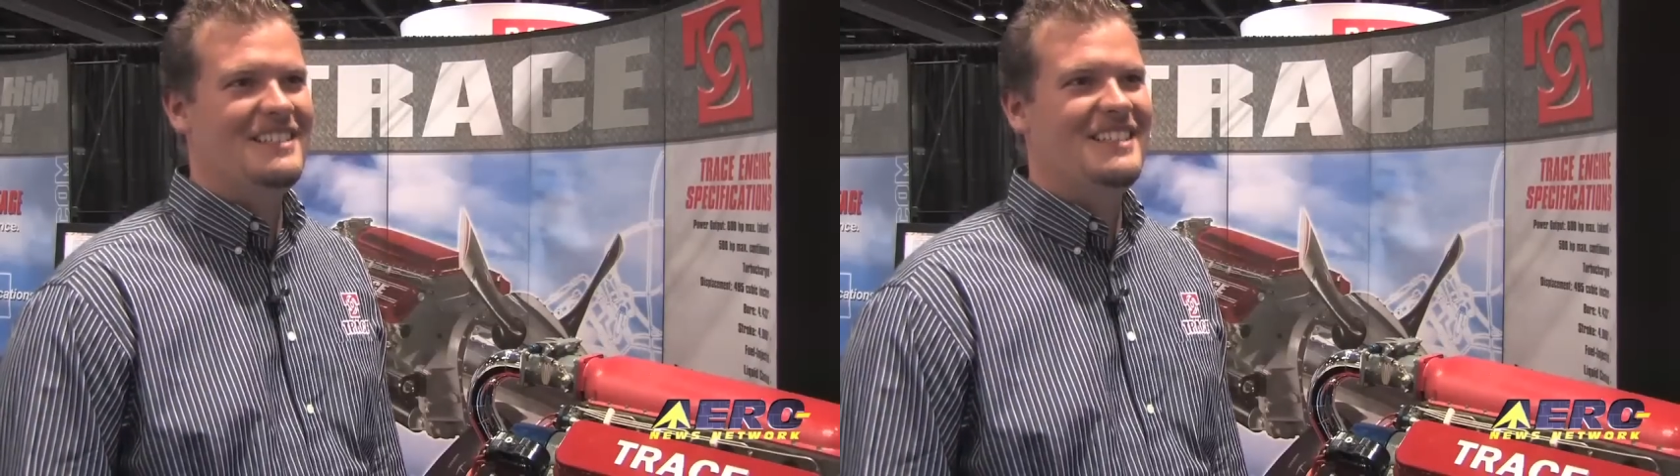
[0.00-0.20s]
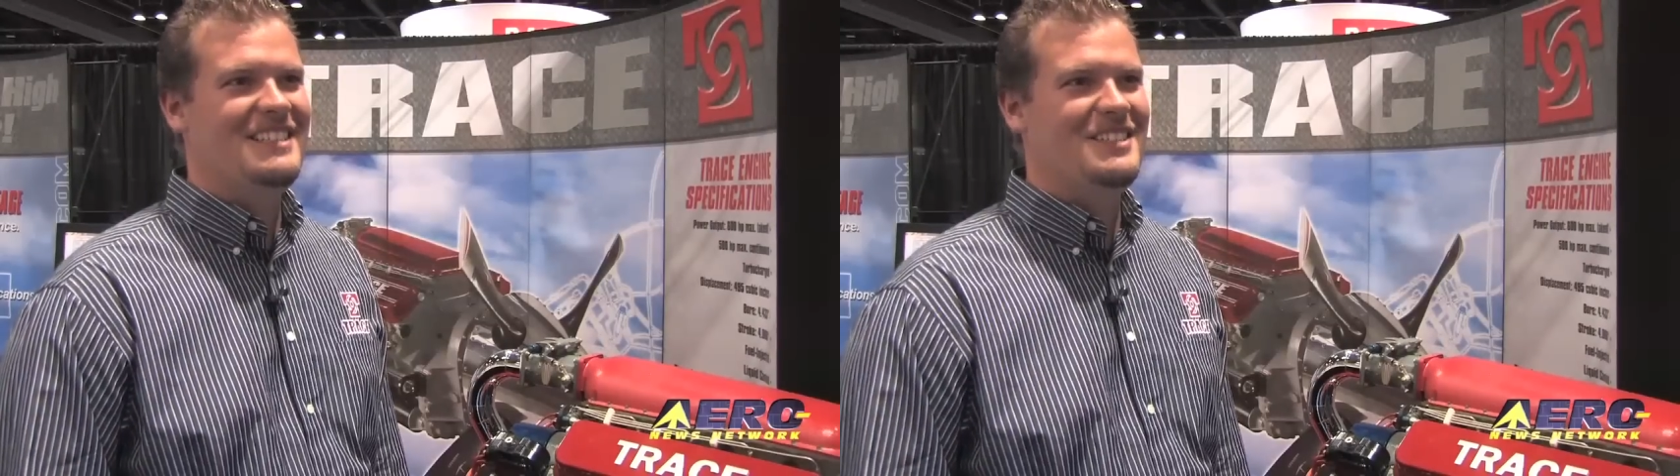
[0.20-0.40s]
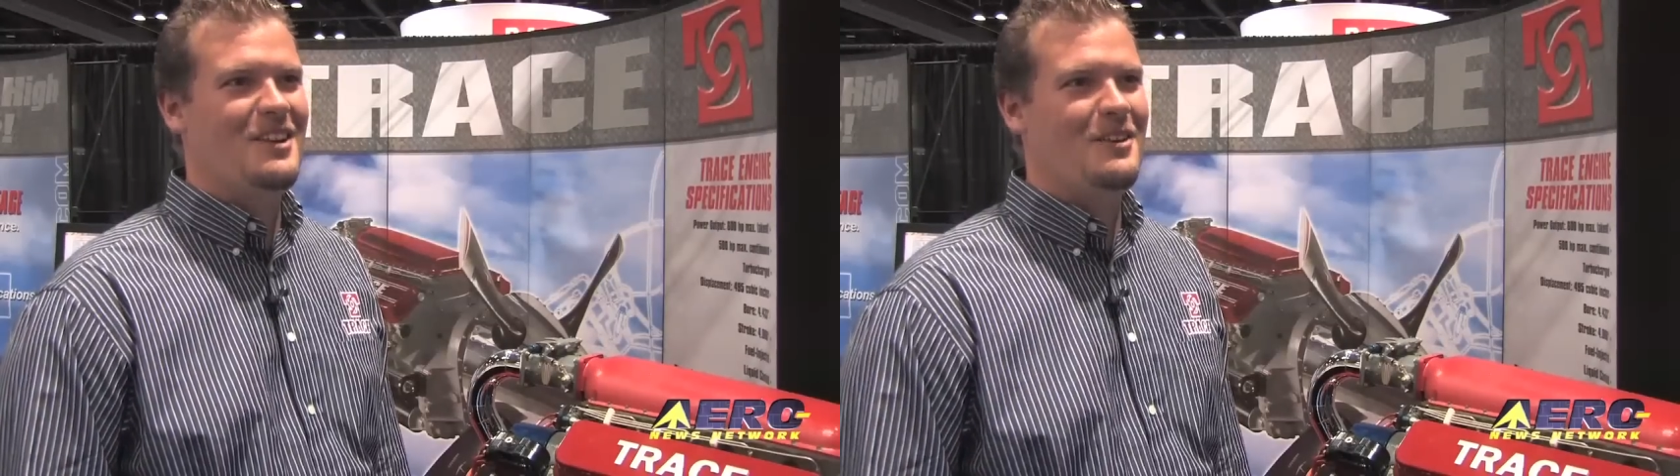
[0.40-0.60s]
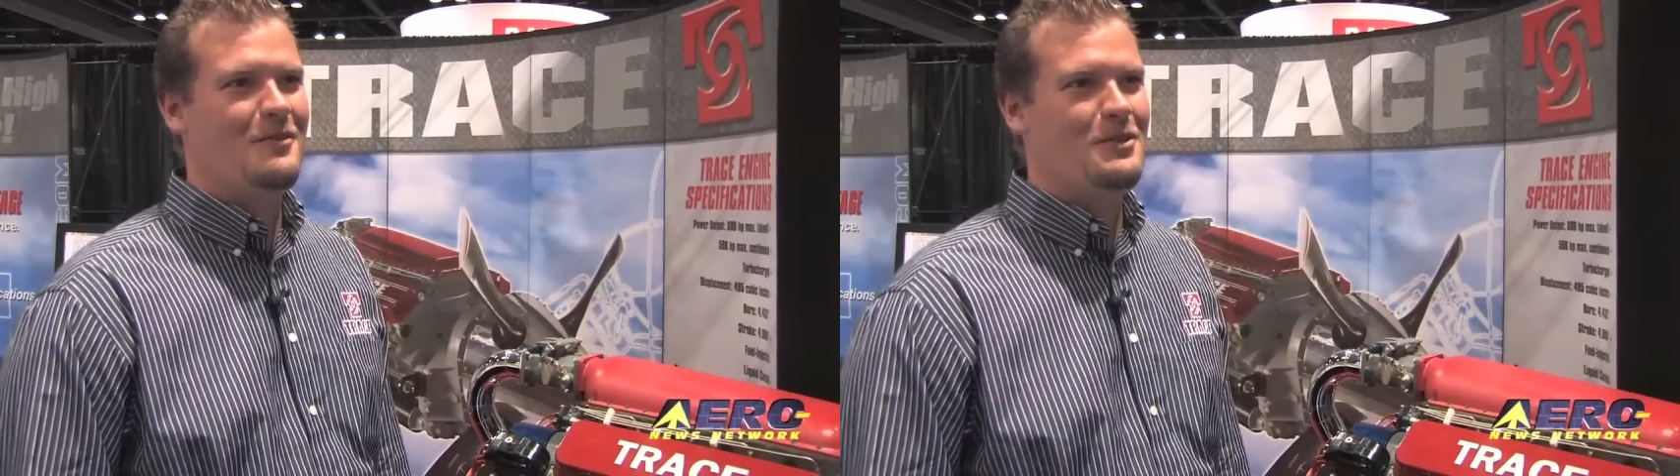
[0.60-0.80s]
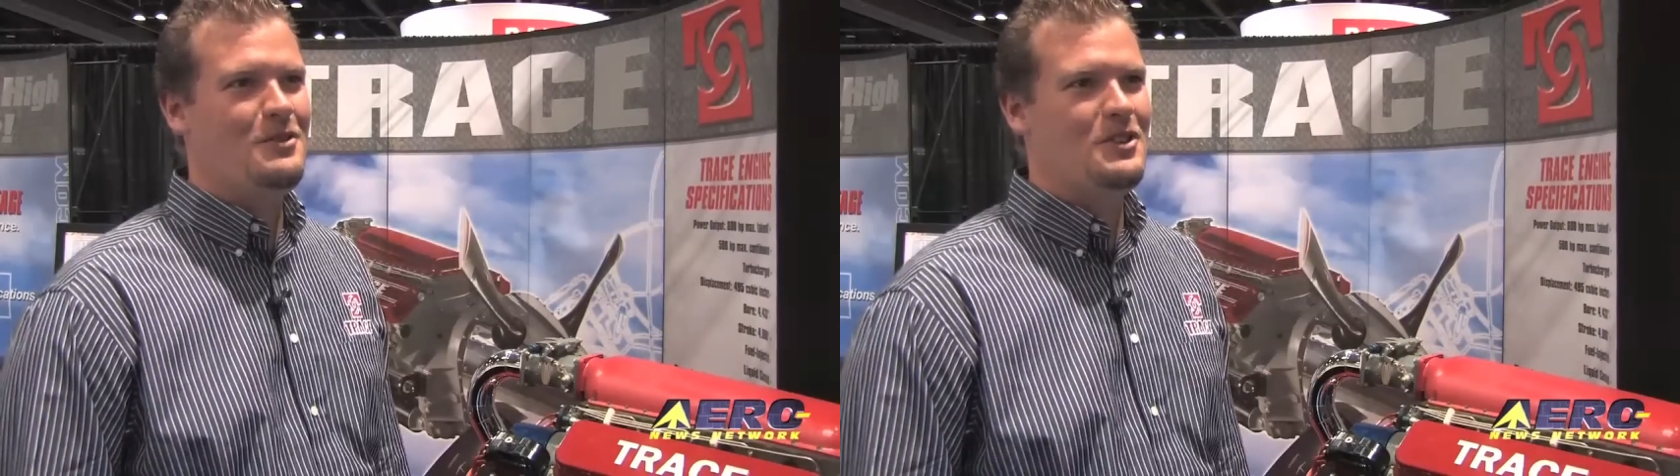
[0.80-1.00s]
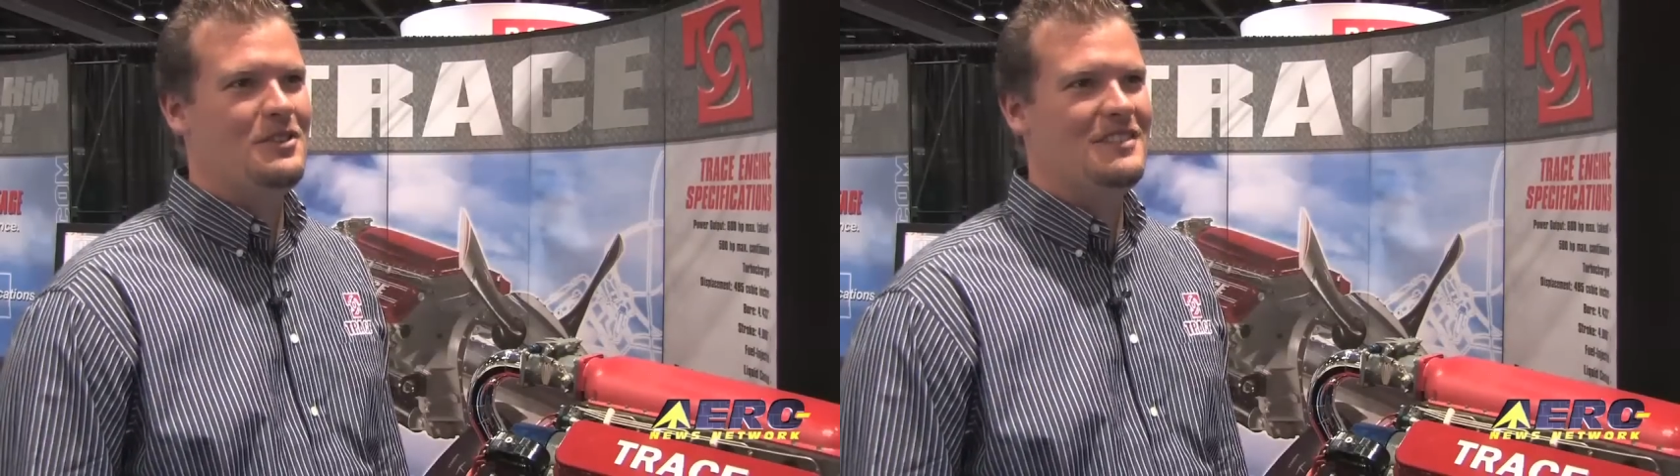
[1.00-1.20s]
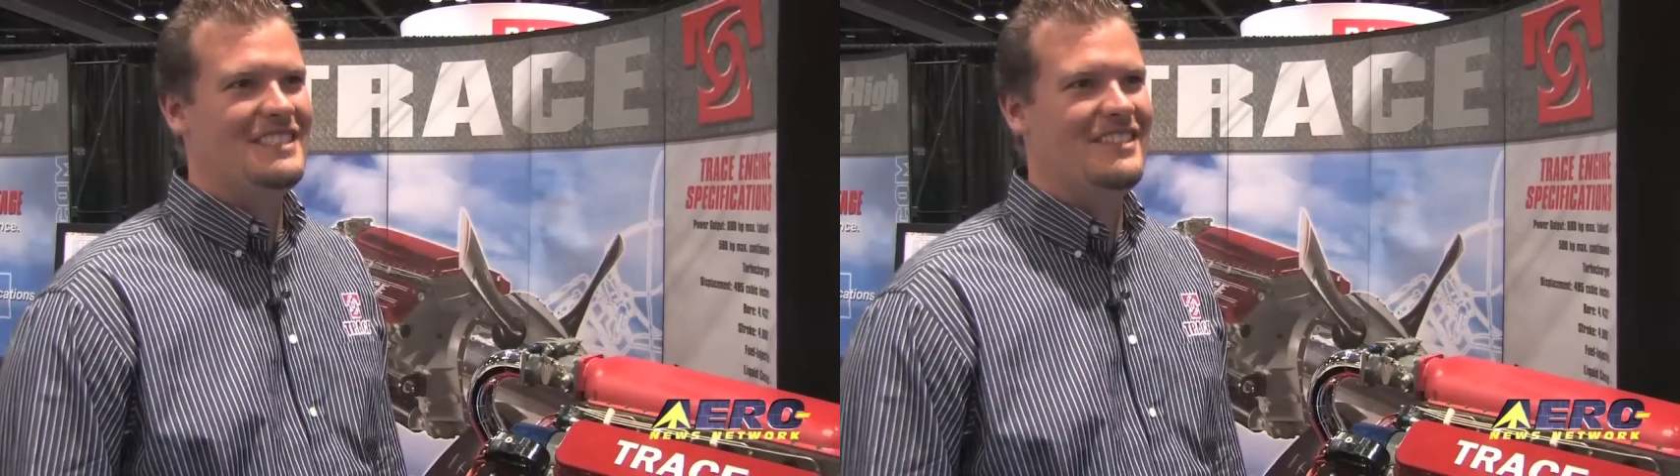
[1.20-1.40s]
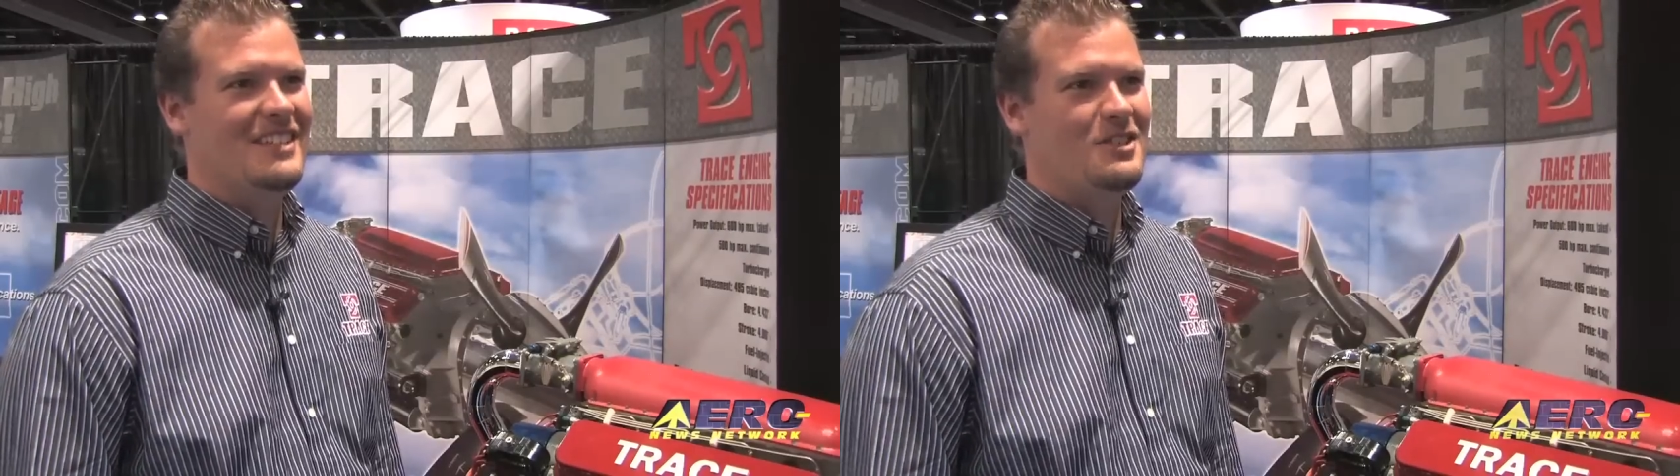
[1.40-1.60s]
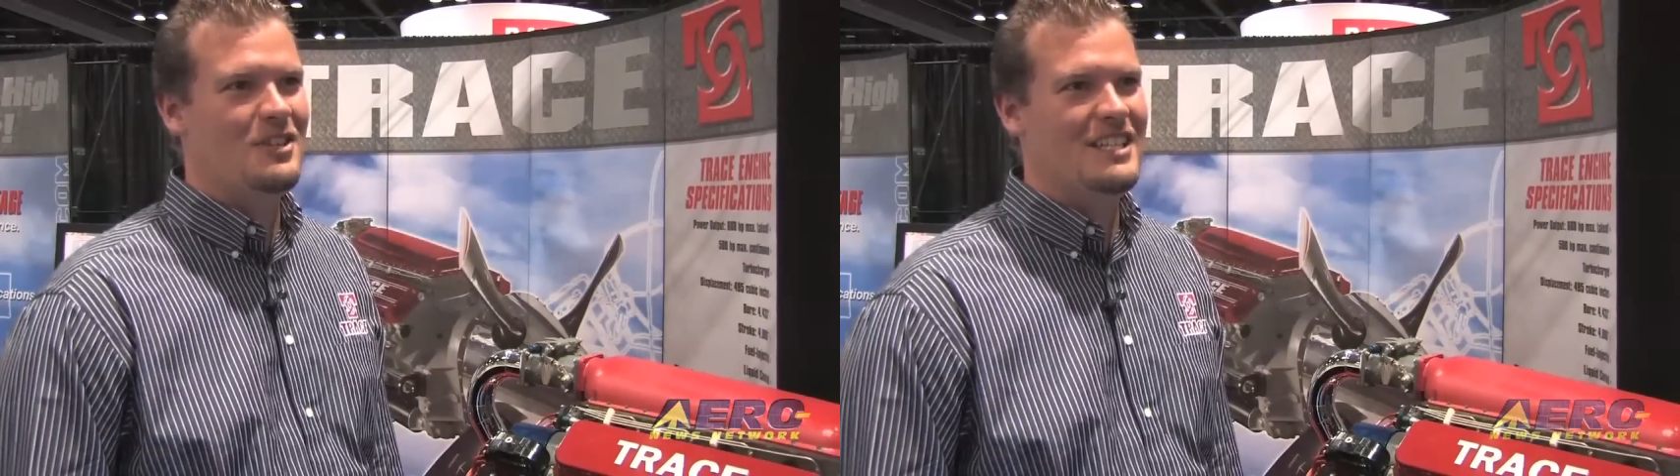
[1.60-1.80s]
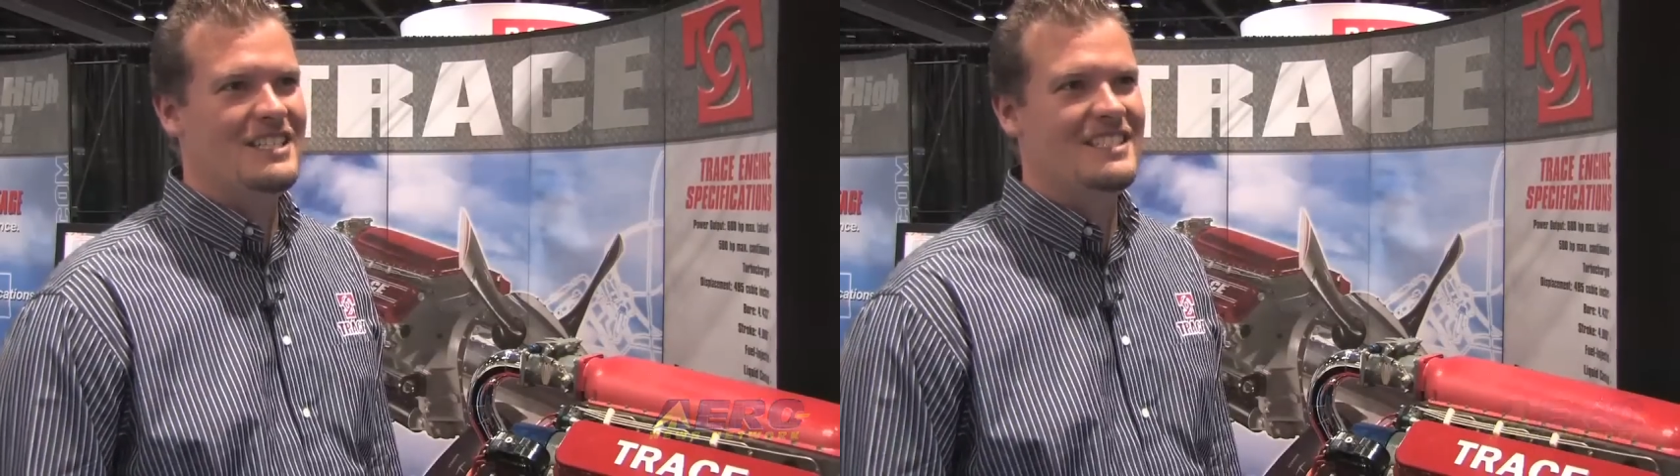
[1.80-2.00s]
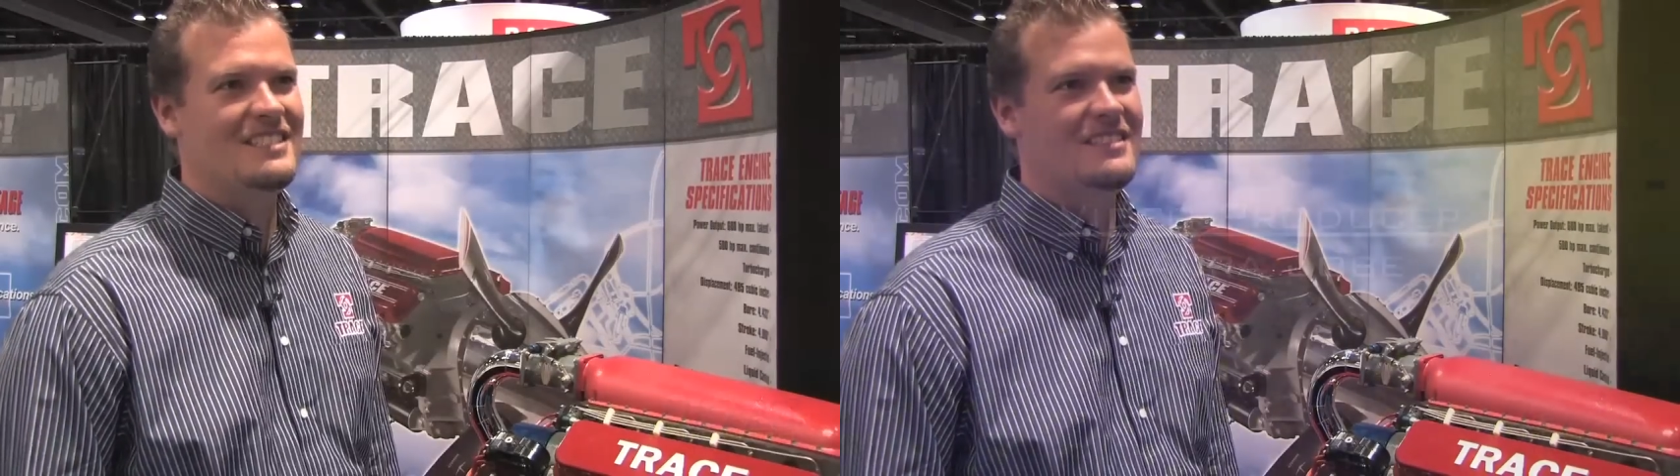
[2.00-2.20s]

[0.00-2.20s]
things on our future here at Trace.